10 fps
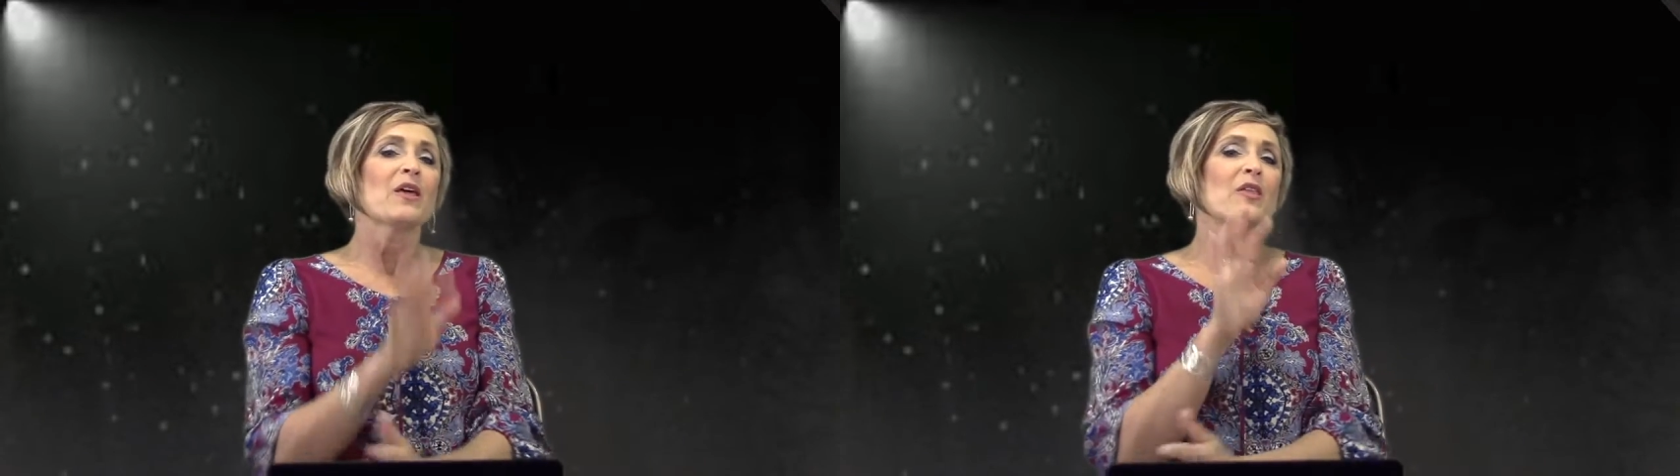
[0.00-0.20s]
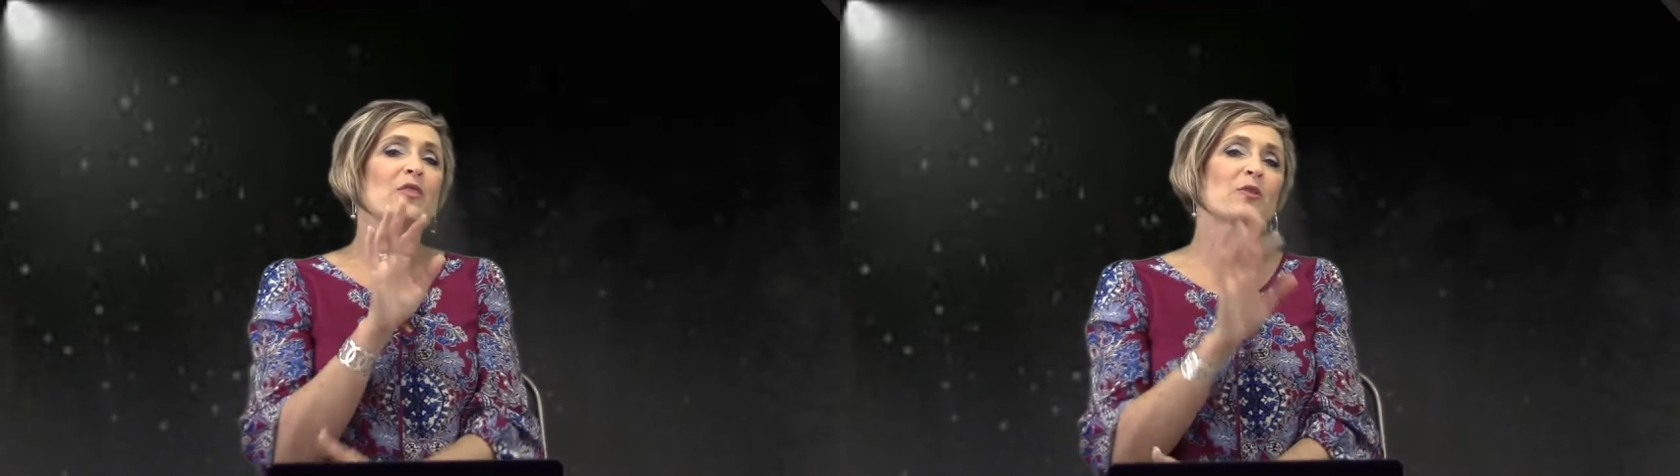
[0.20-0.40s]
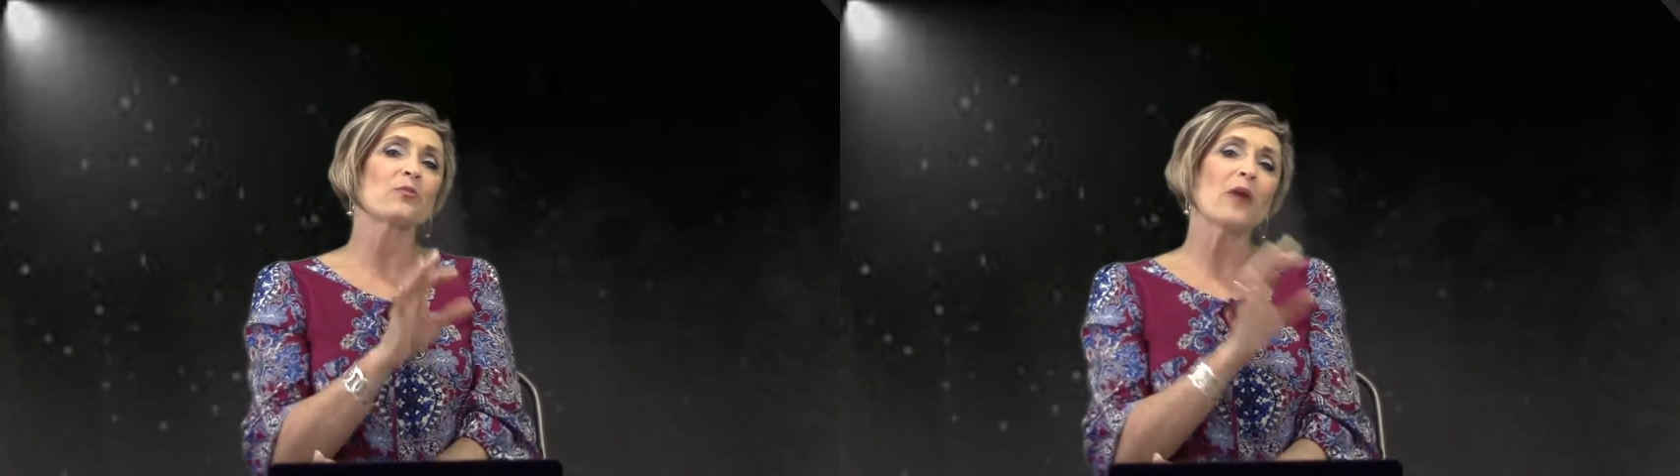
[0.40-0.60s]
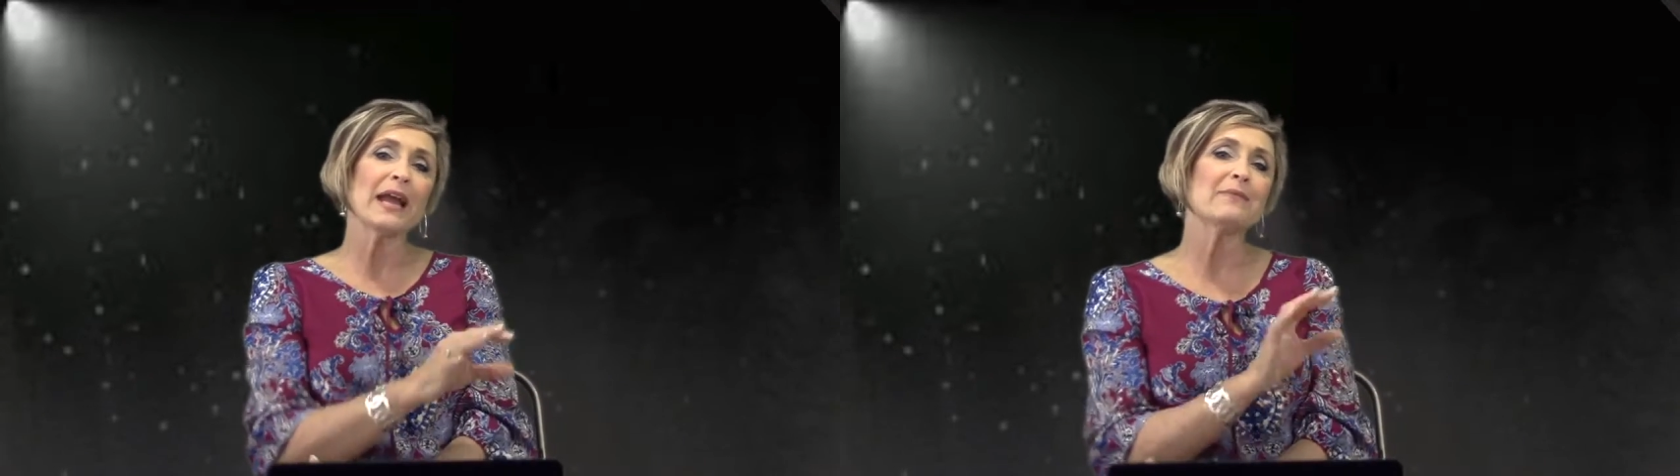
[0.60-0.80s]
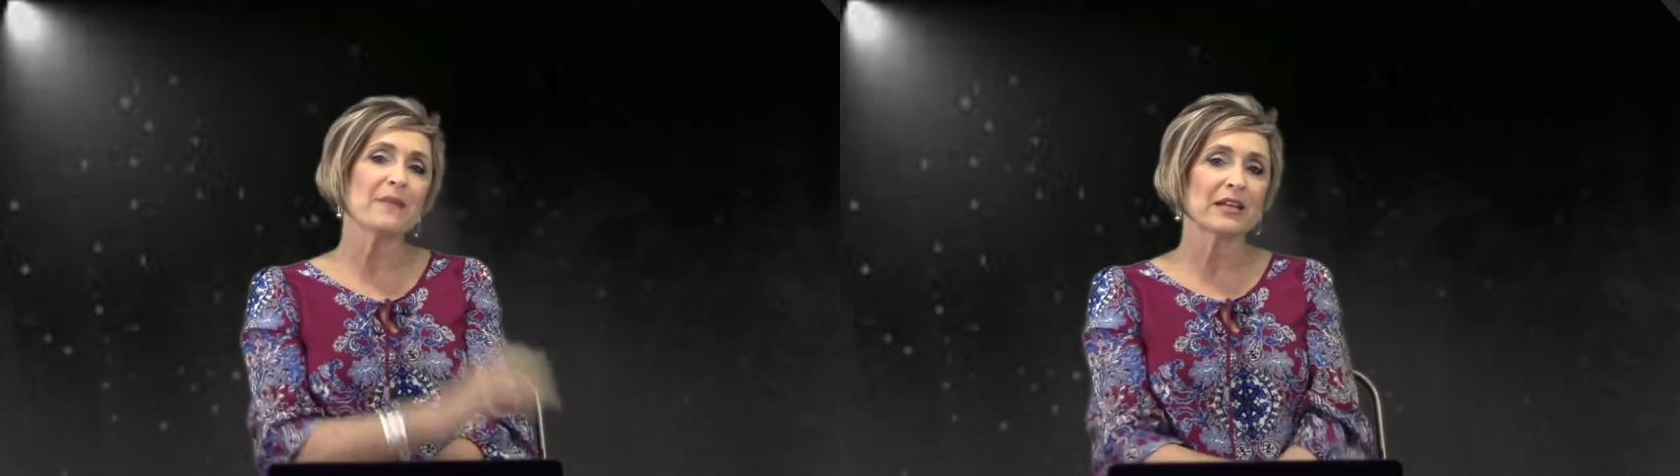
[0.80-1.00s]
The
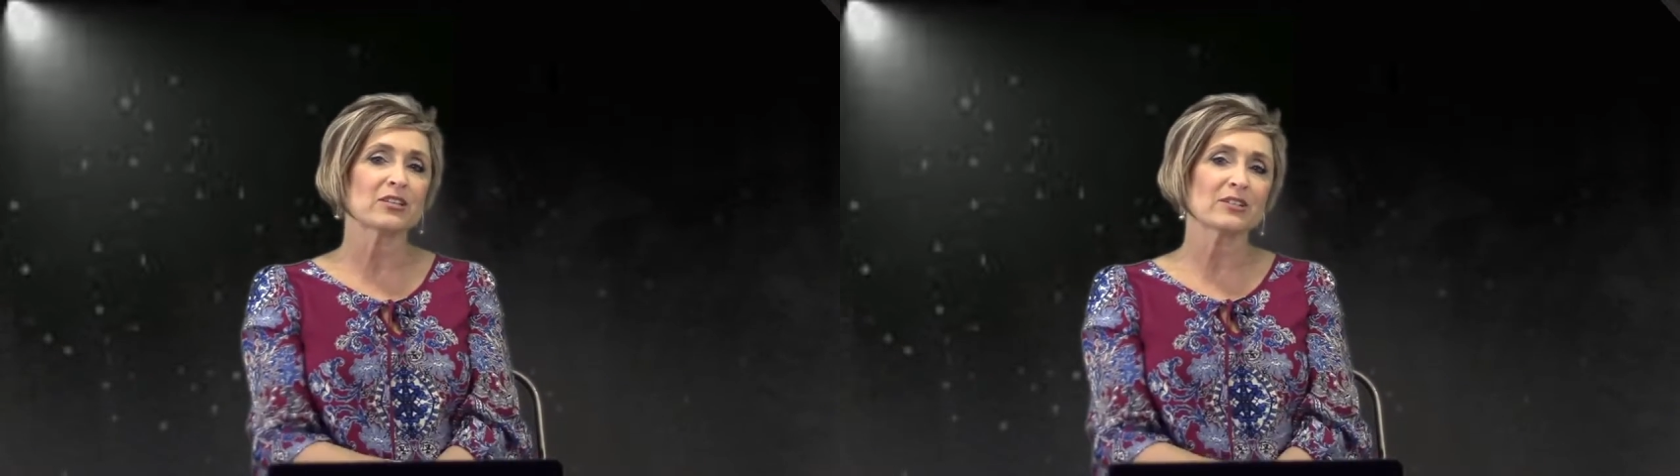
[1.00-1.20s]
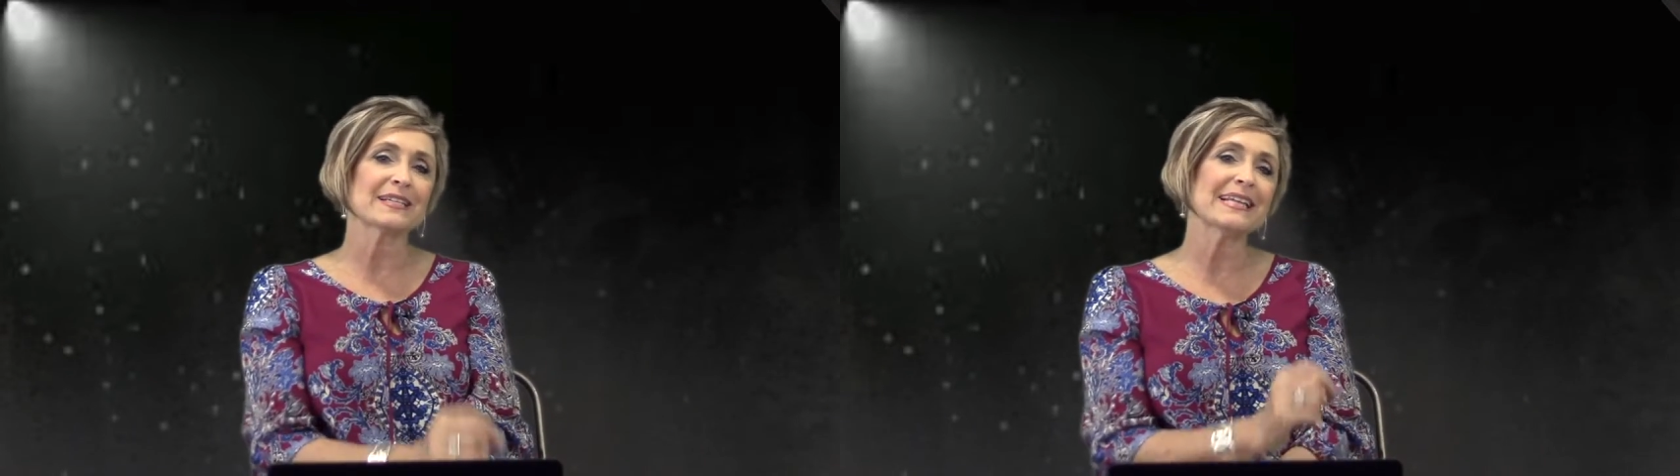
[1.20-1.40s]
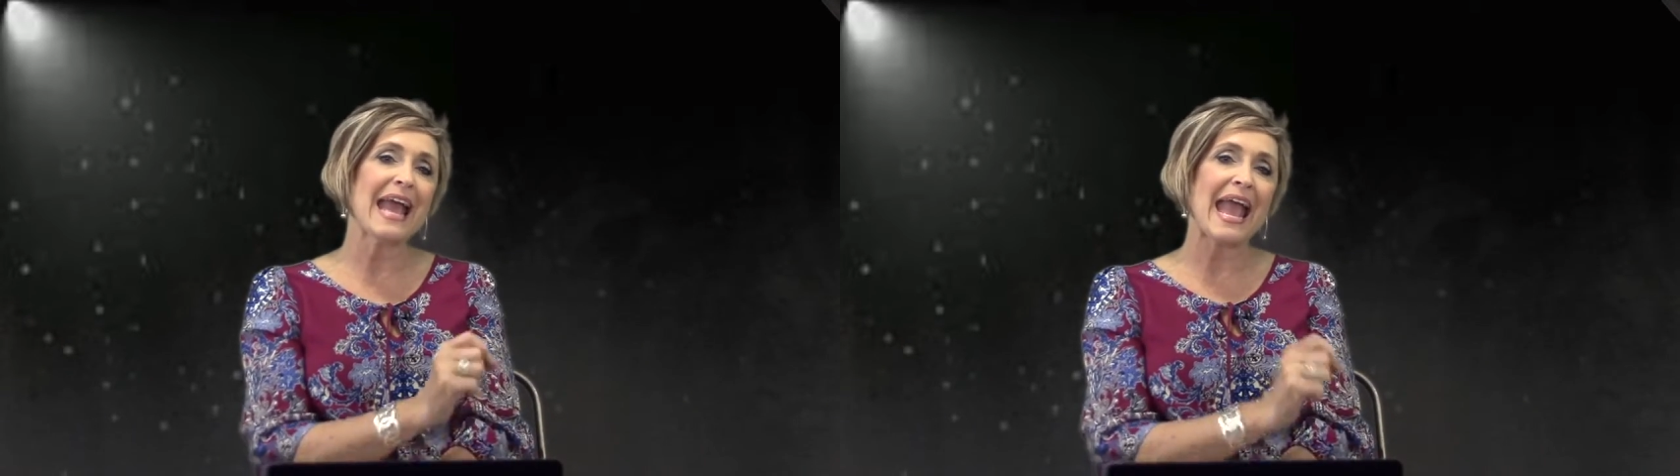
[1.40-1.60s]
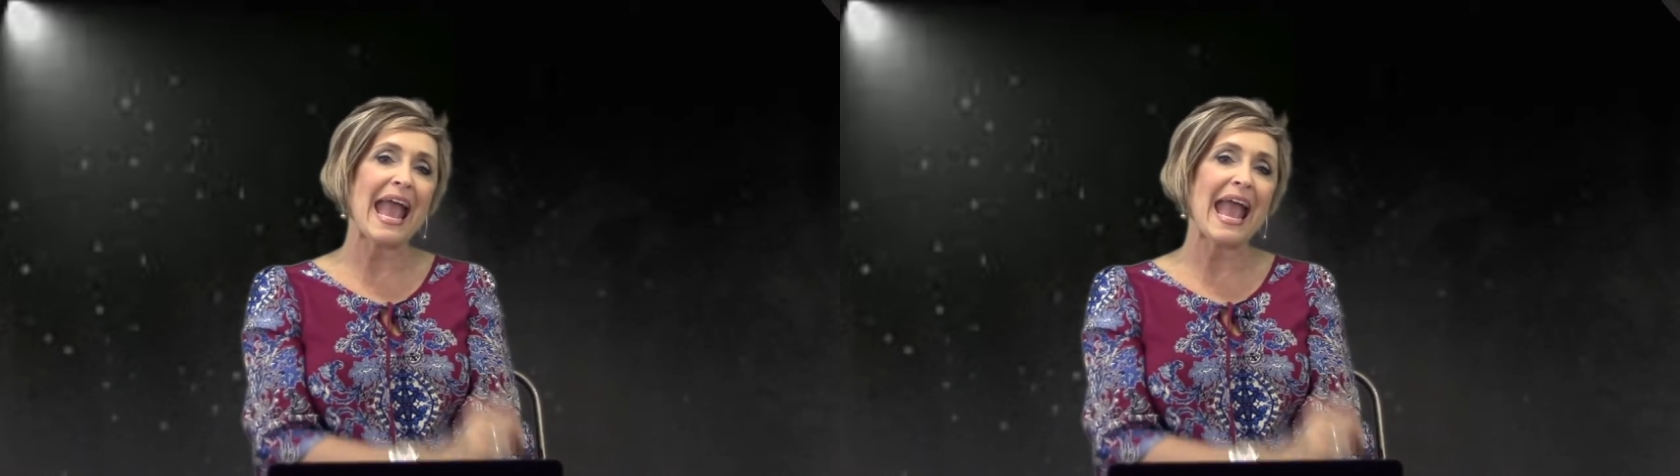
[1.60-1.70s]
right mentor is going to